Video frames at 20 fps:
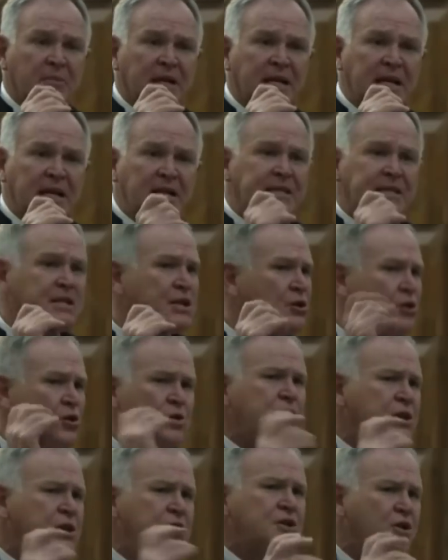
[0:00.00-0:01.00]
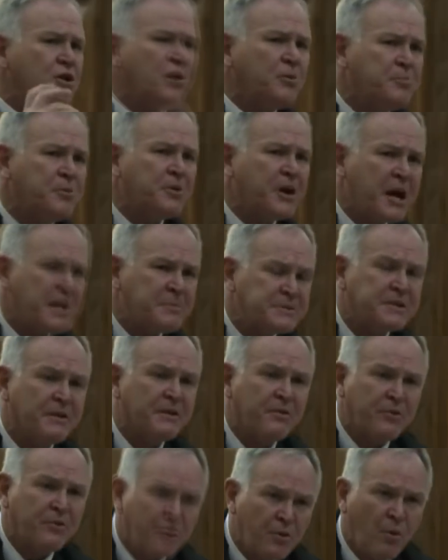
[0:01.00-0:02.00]
But let's see, could he not
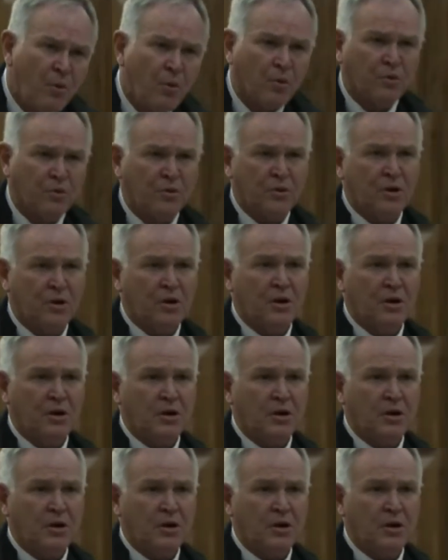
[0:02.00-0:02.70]
perhaps have thought